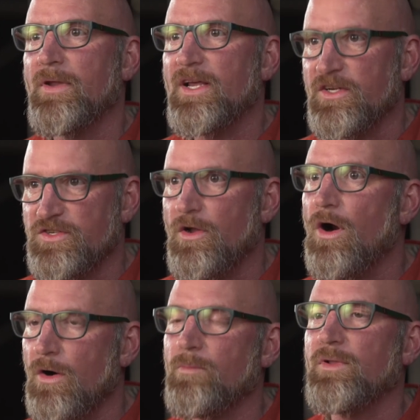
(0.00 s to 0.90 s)
because there
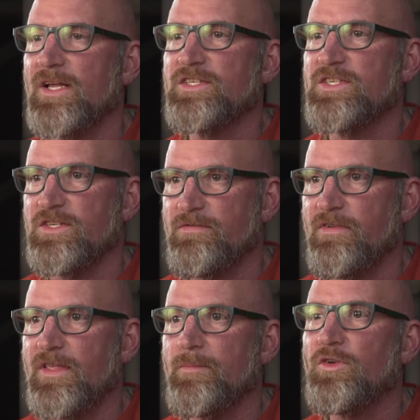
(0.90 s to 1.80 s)
aren't places
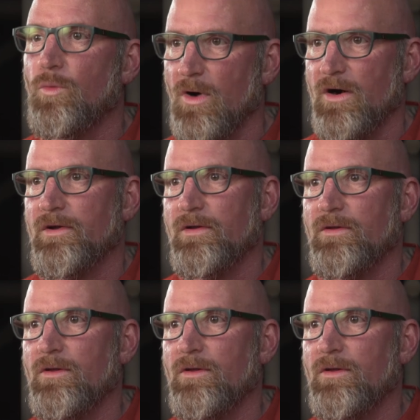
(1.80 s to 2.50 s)
for them to work.